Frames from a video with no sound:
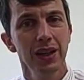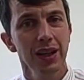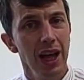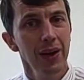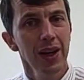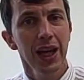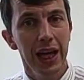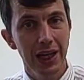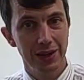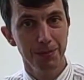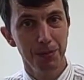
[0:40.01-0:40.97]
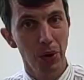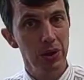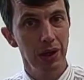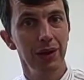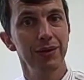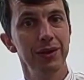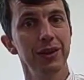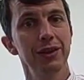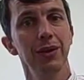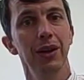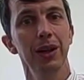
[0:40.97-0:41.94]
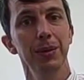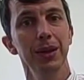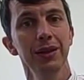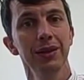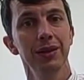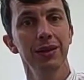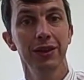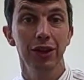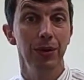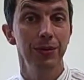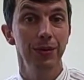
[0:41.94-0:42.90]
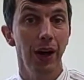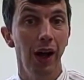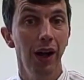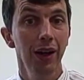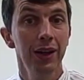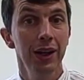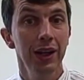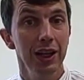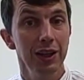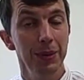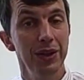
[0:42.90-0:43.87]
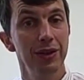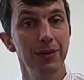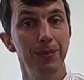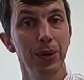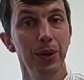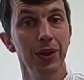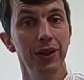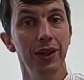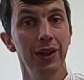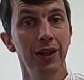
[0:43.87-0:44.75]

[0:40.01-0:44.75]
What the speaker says: Now, its model of describing so far has been to put